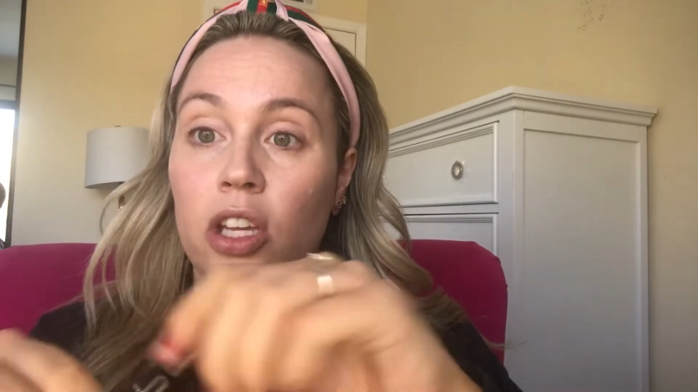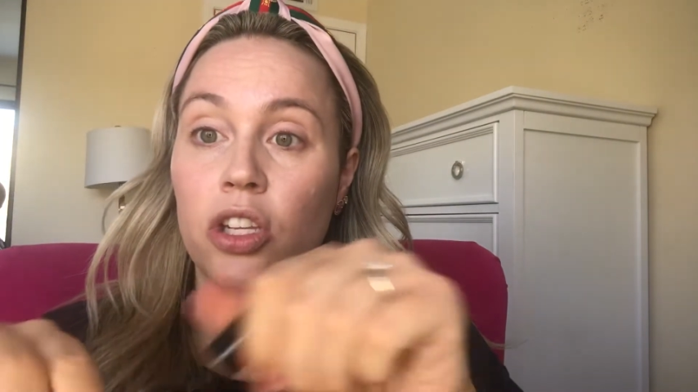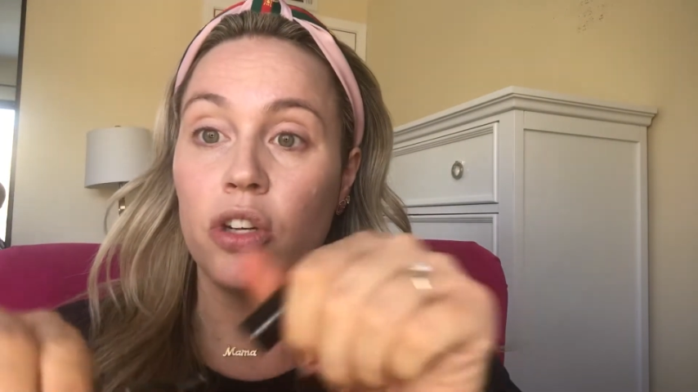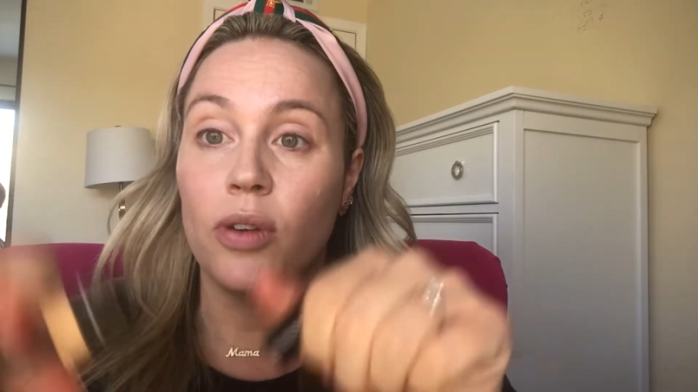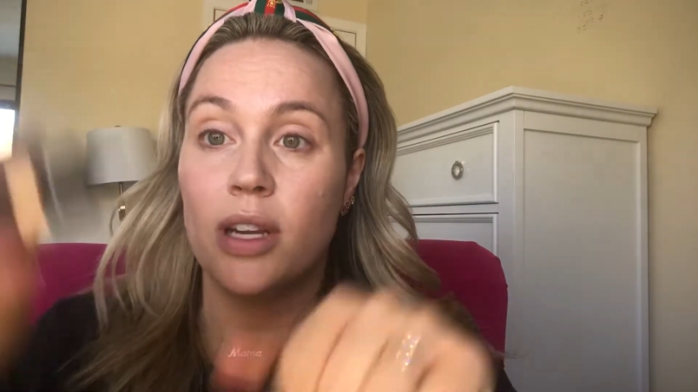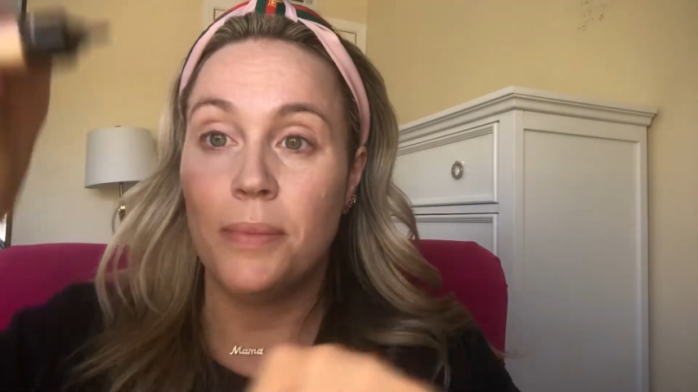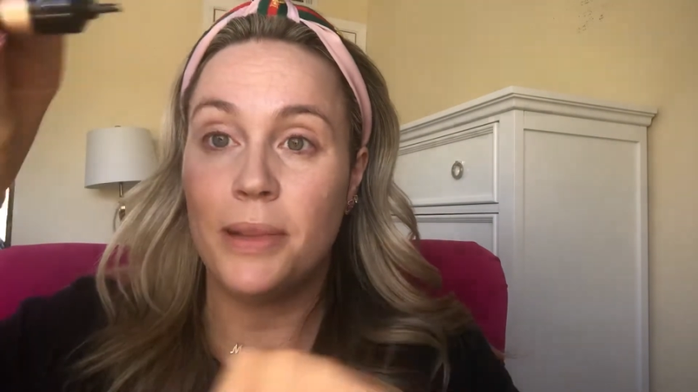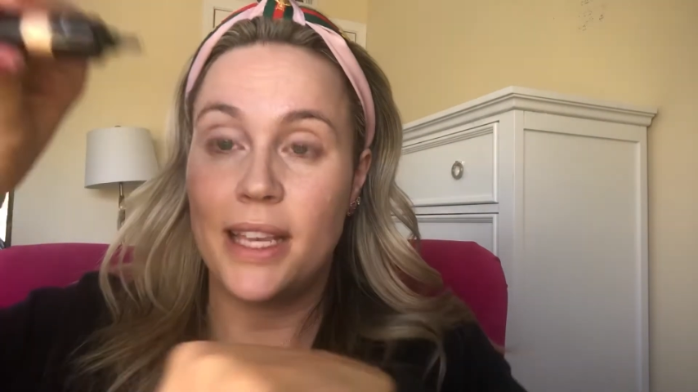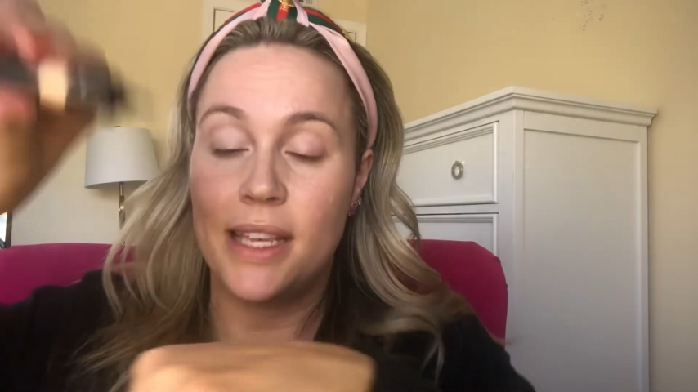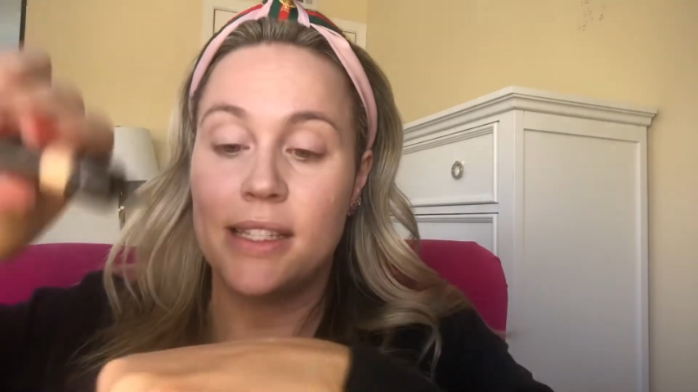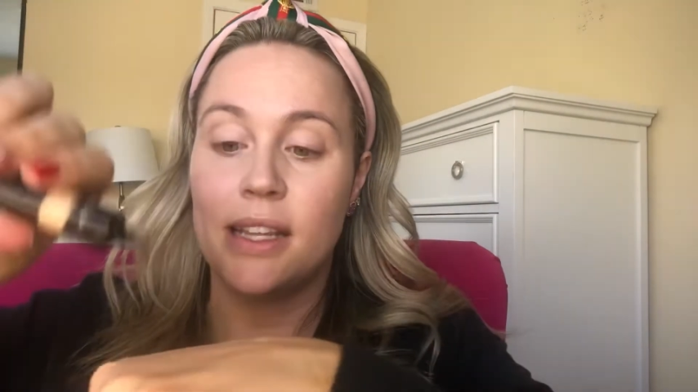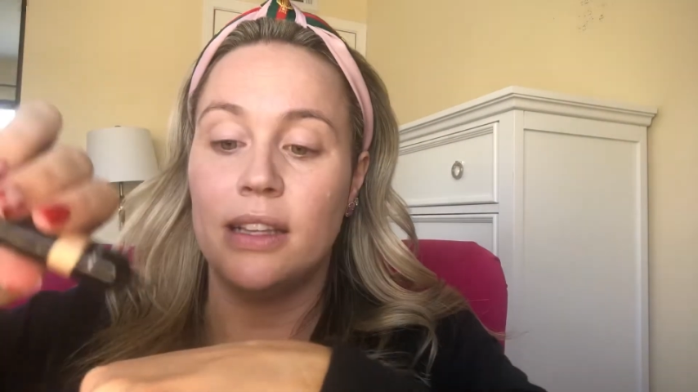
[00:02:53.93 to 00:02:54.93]
You're going to
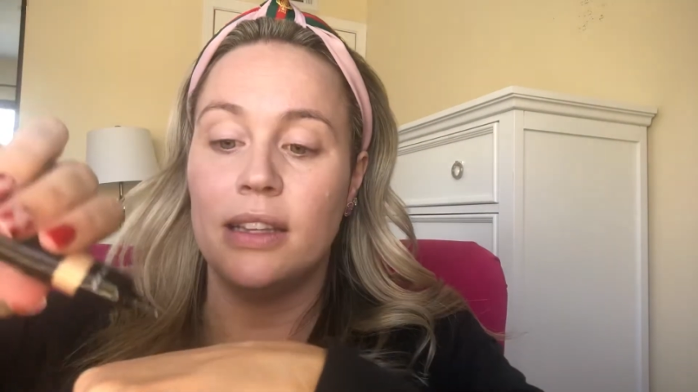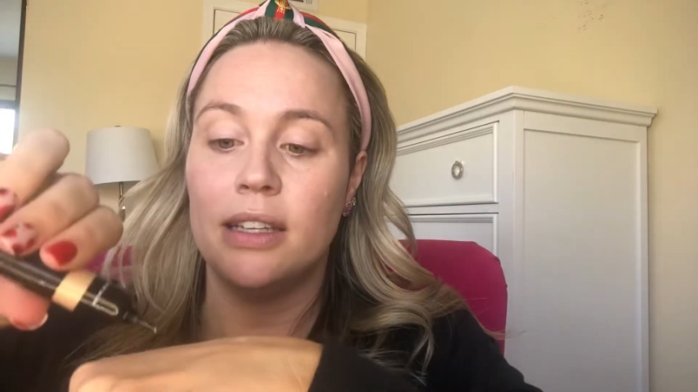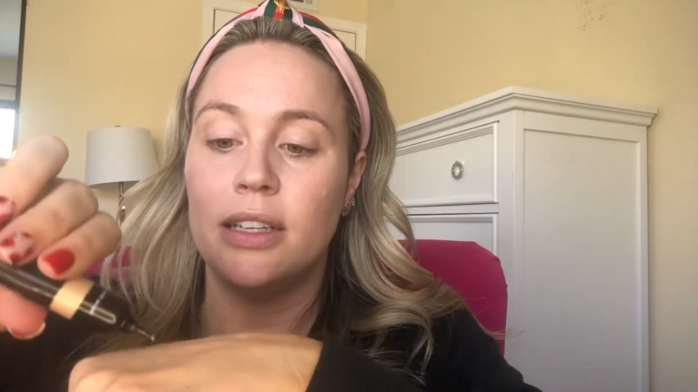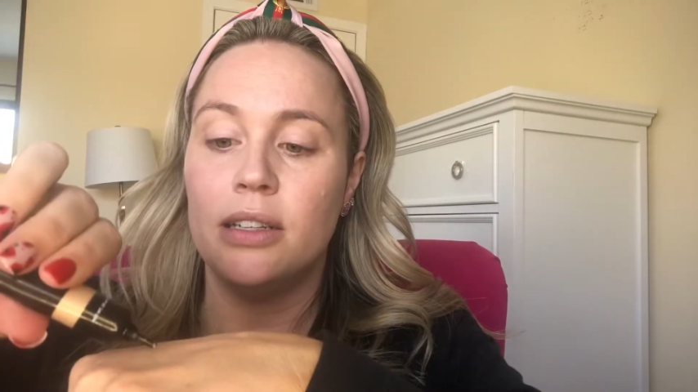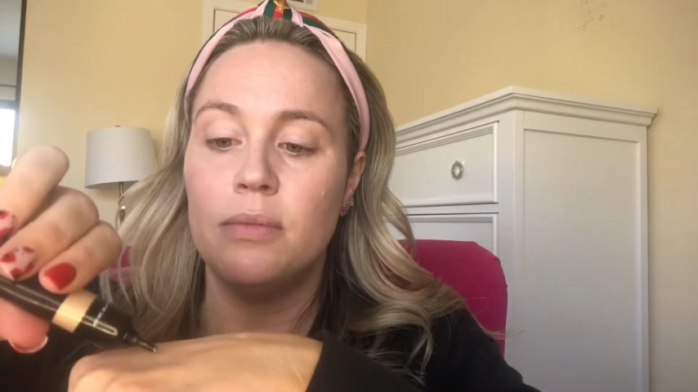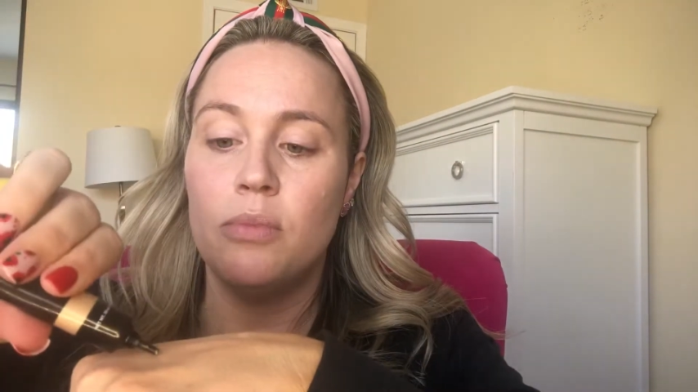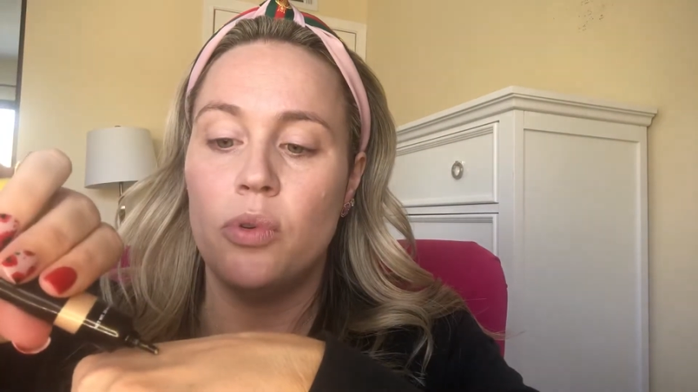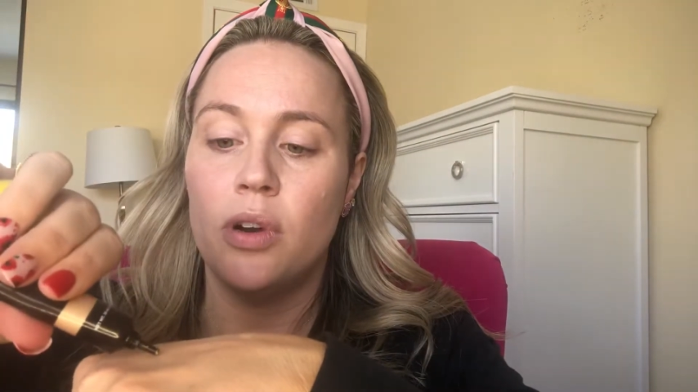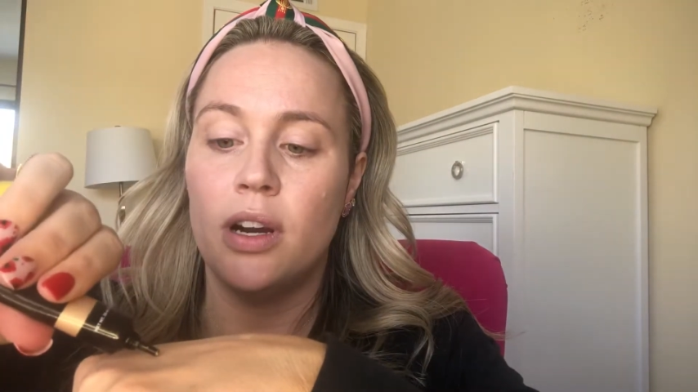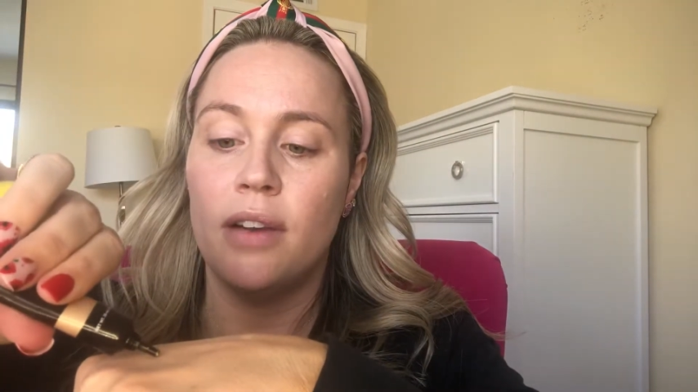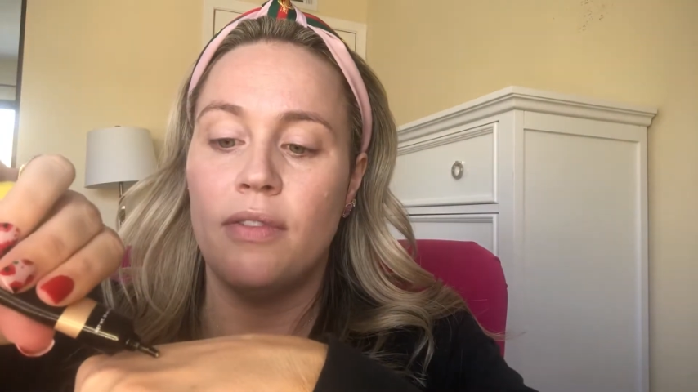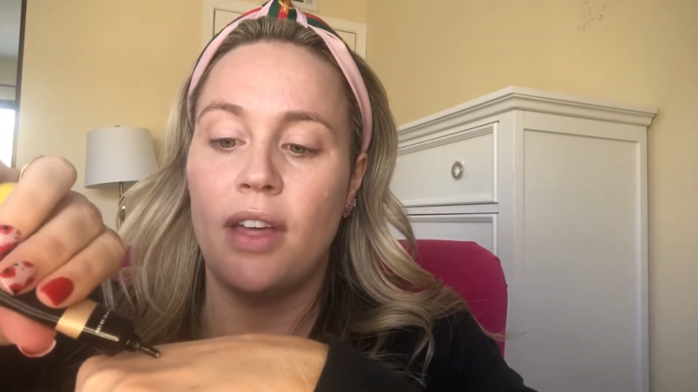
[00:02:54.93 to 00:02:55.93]
place a little more
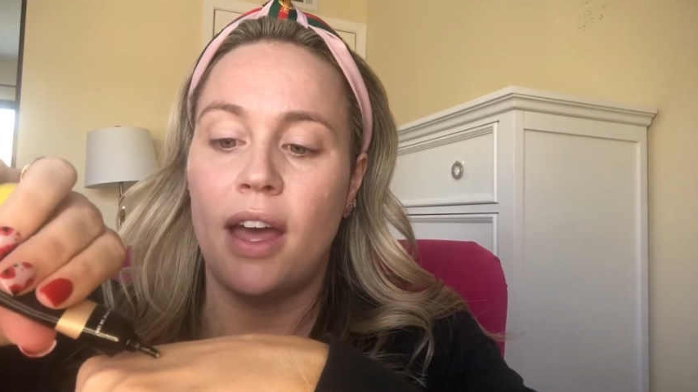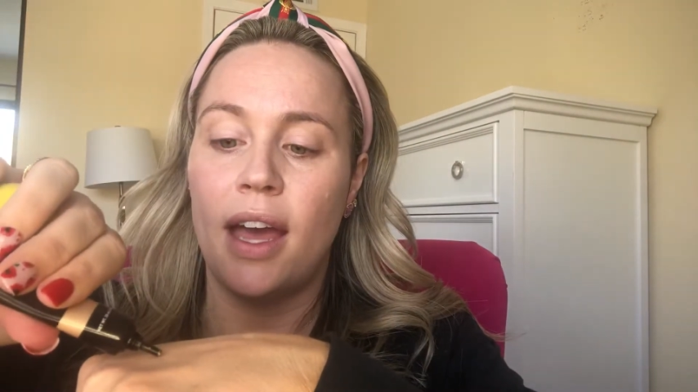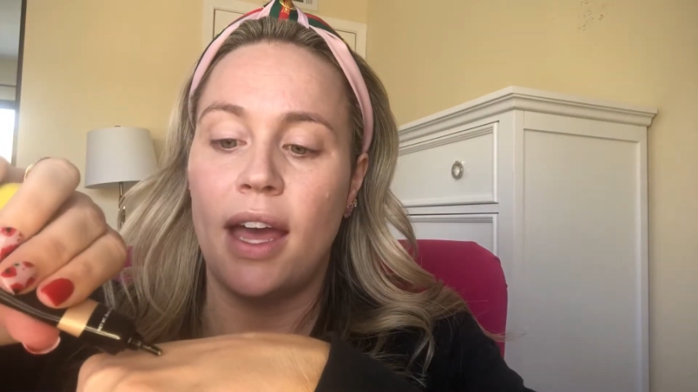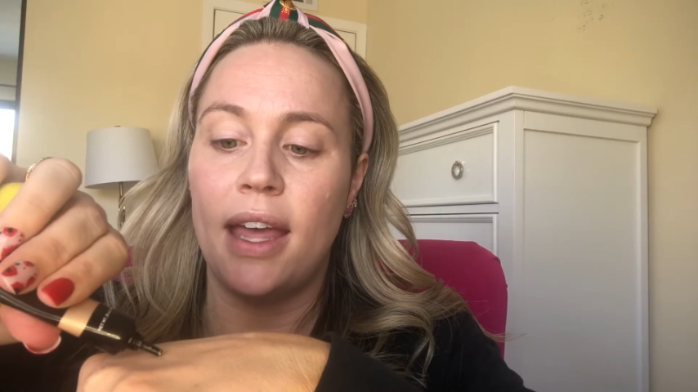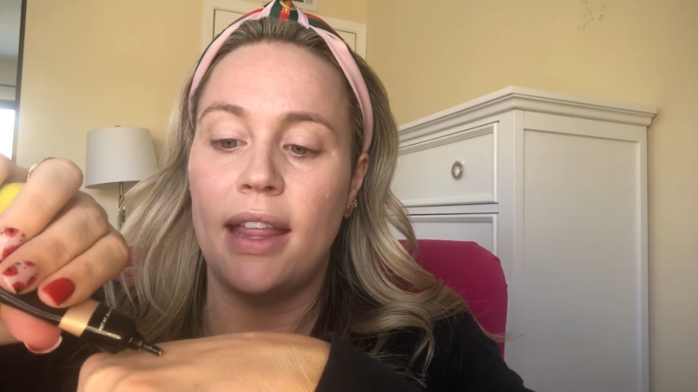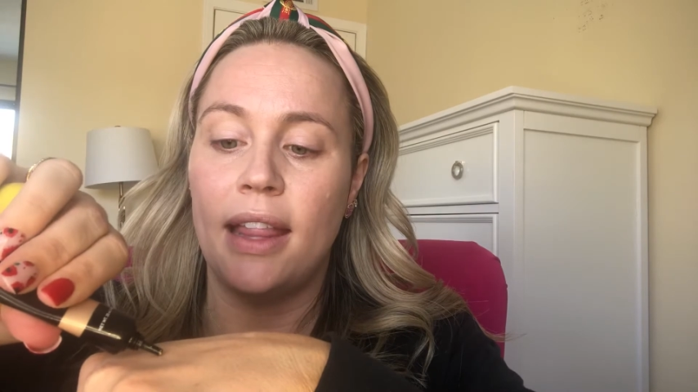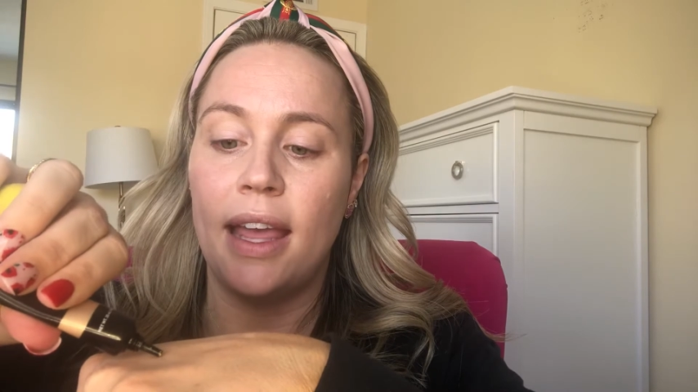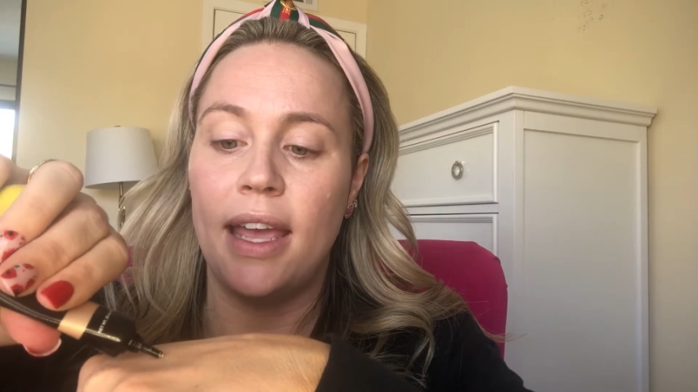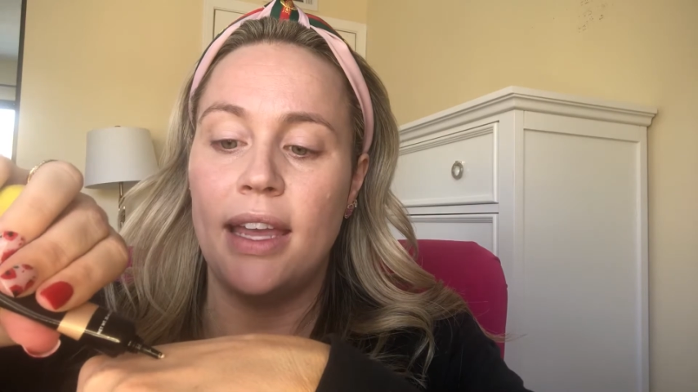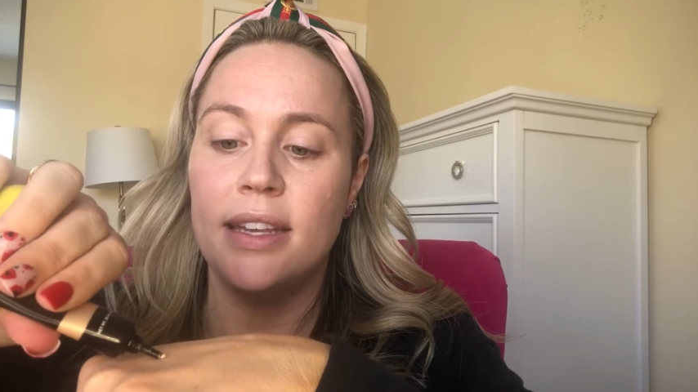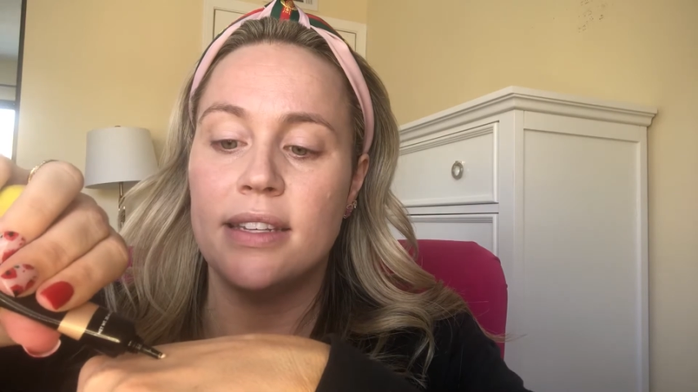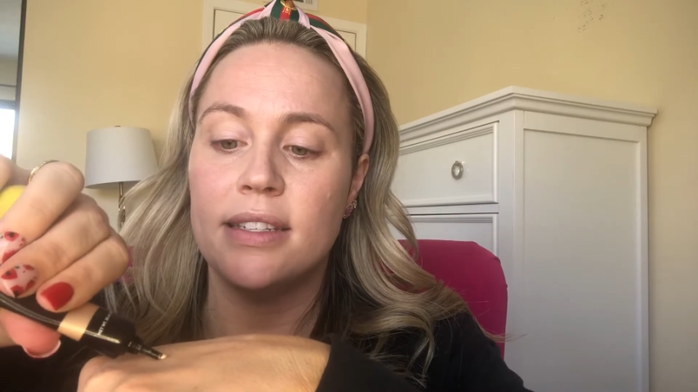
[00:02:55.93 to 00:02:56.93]
of the
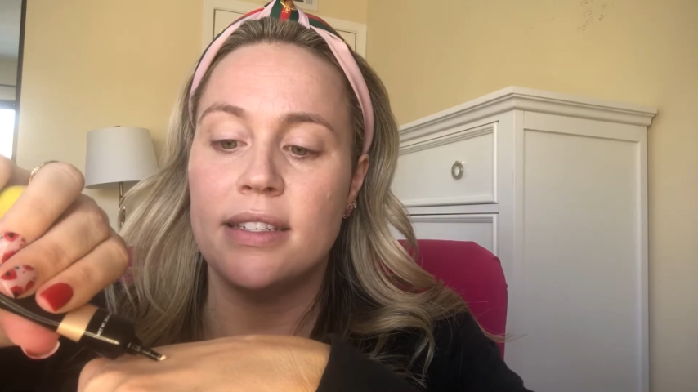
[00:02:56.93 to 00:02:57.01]
highlight,